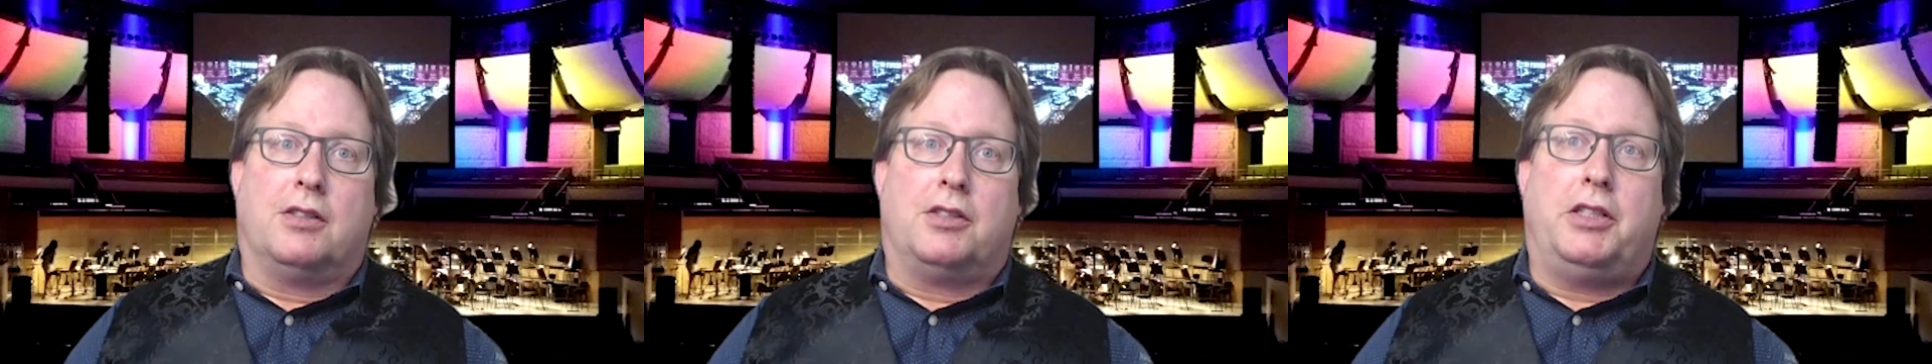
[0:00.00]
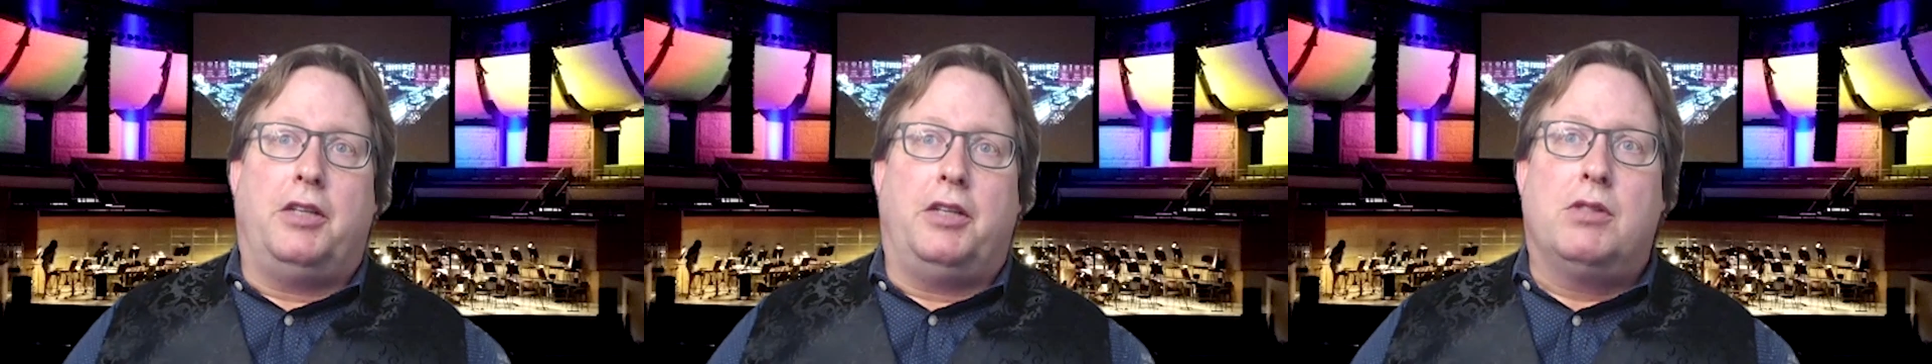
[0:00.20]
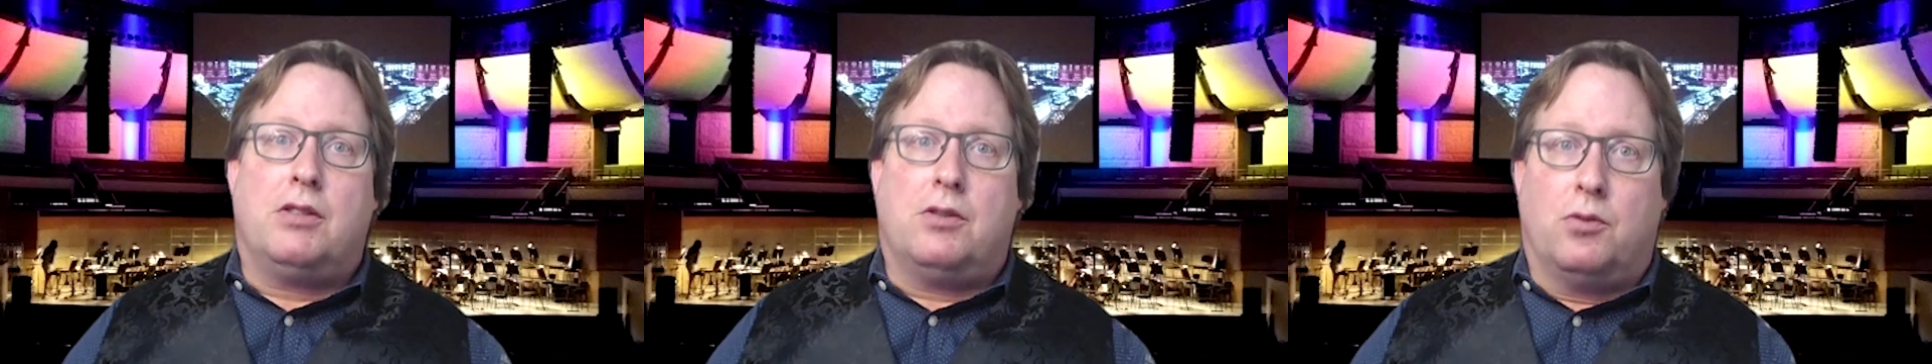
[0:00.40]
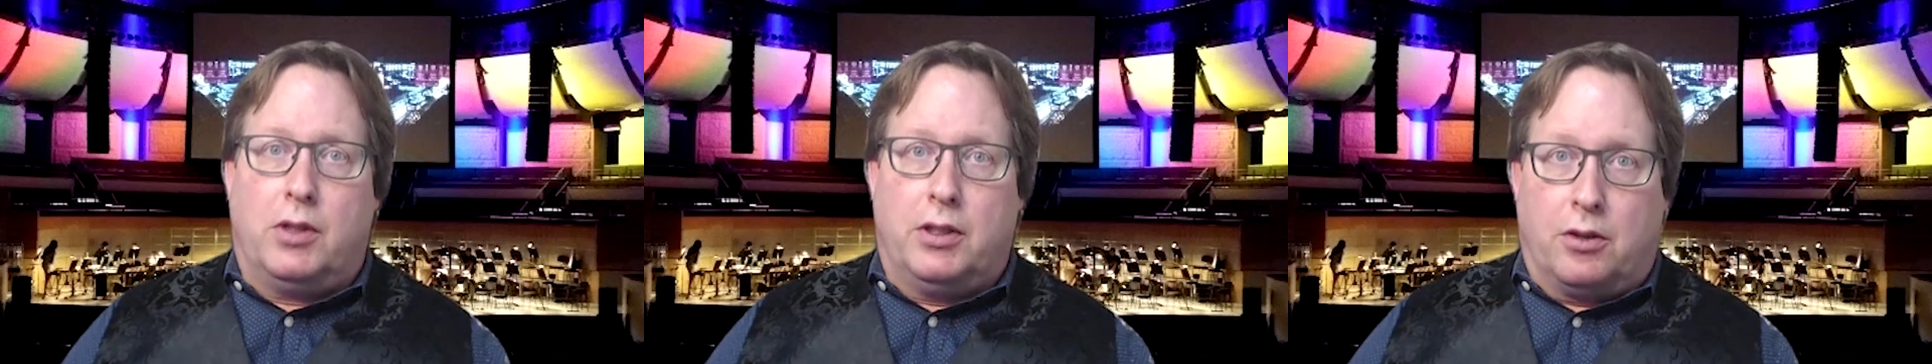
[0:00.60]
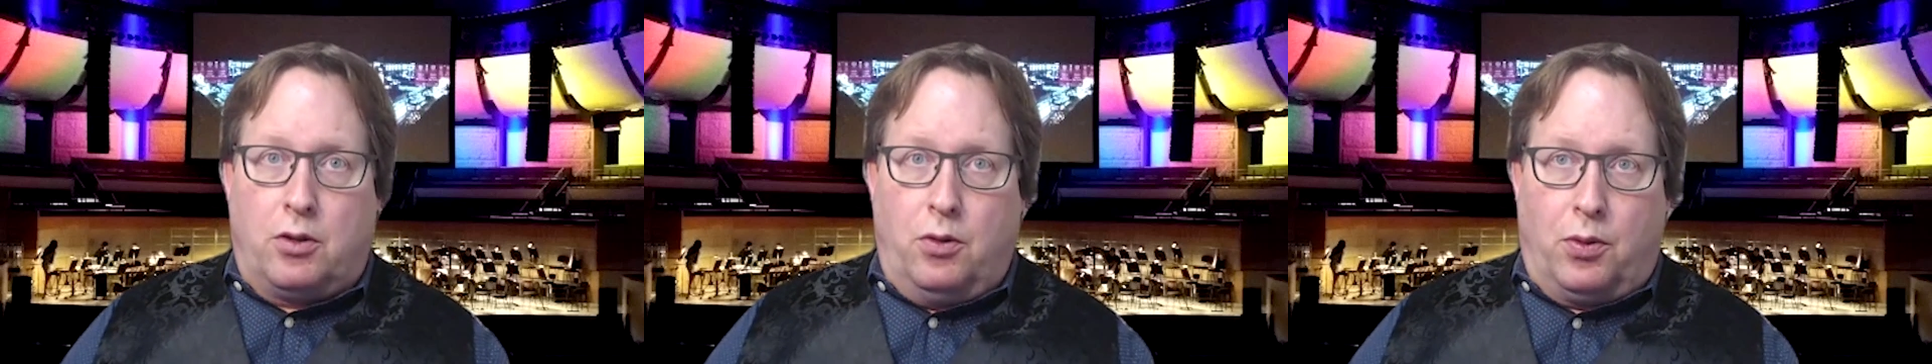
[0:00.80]
She was the
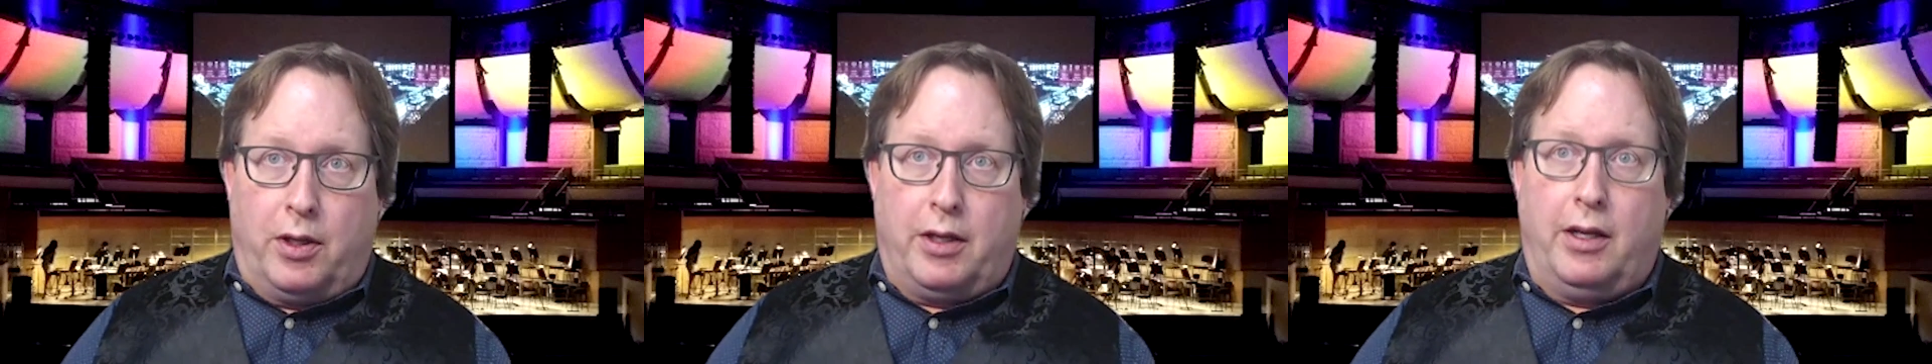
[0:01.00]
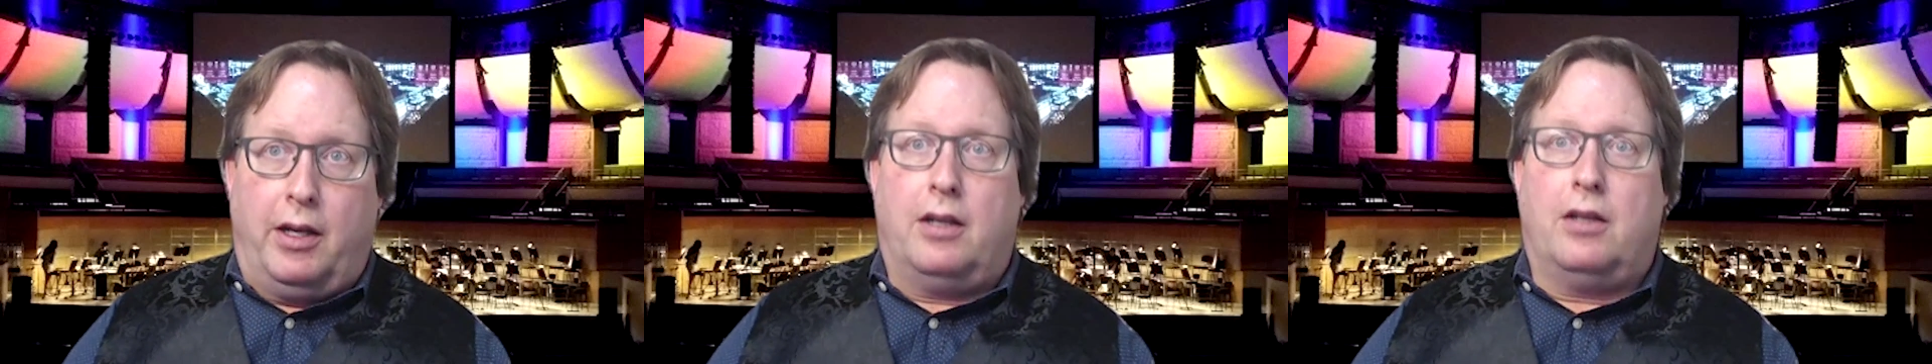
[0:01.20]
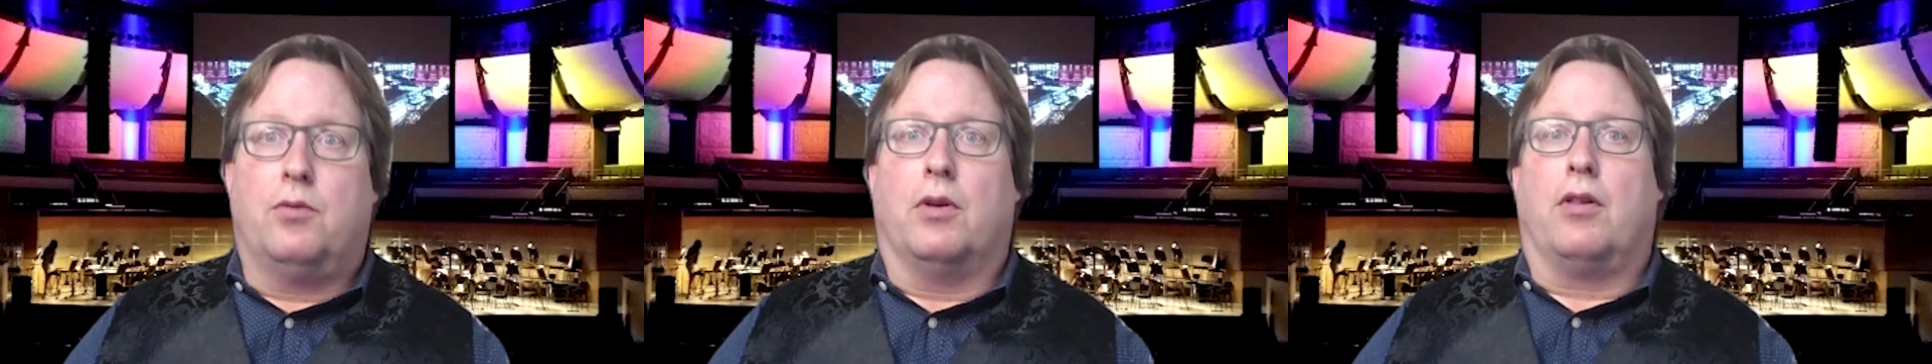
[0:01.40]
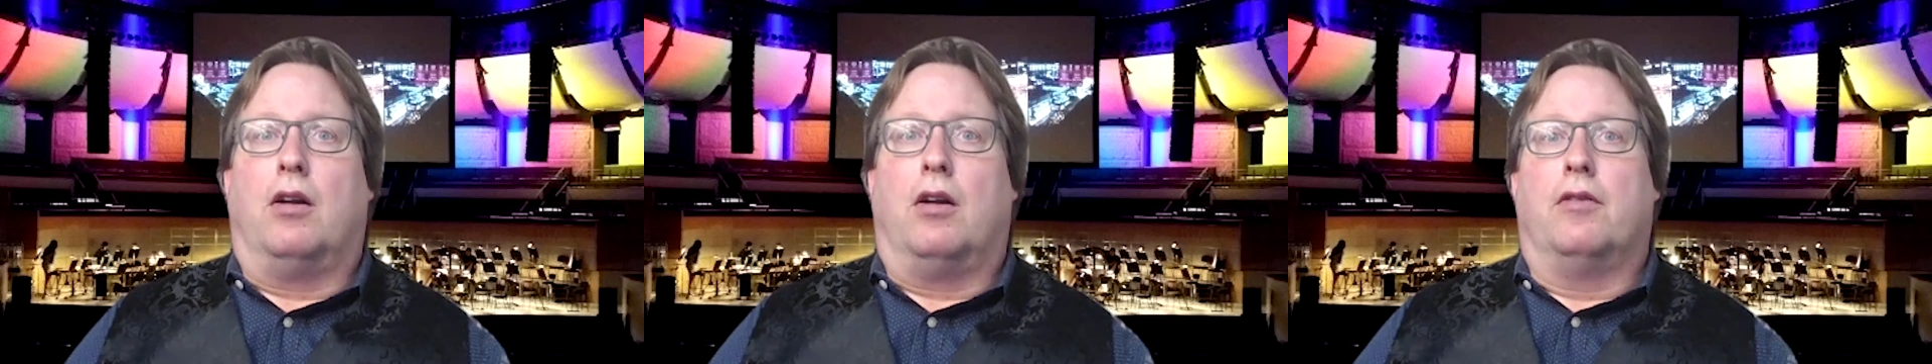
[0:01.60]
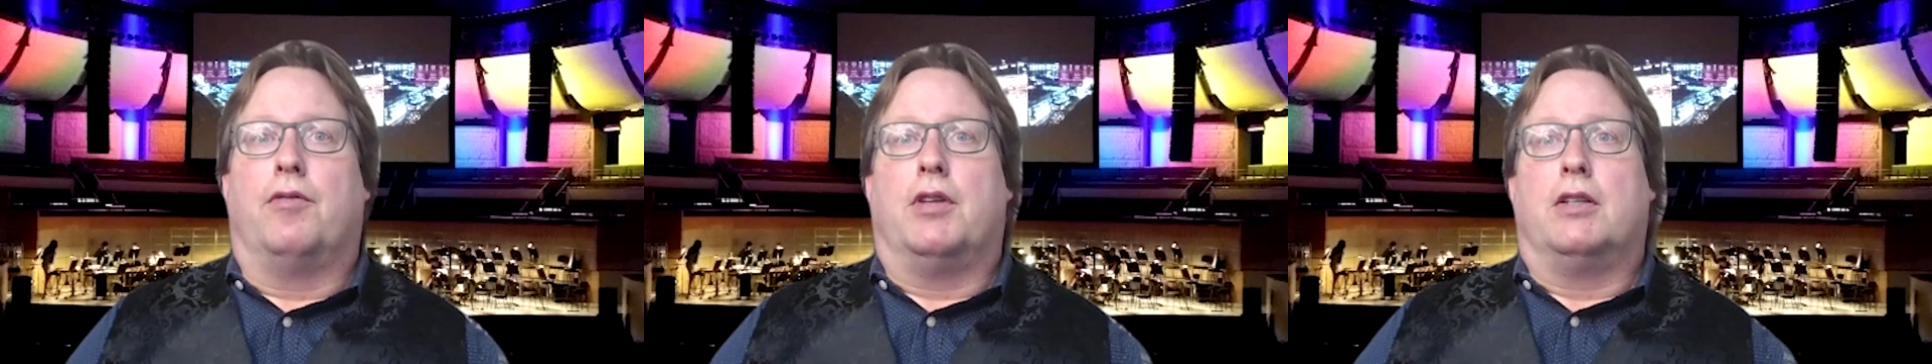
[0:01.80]
one who coordinated with
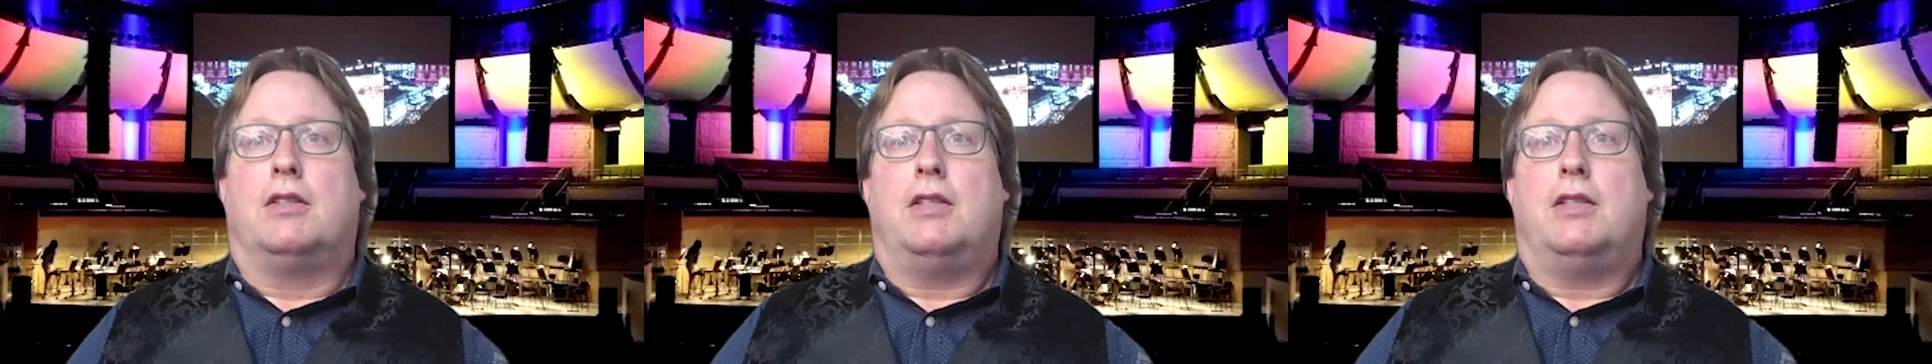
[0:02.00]
all of the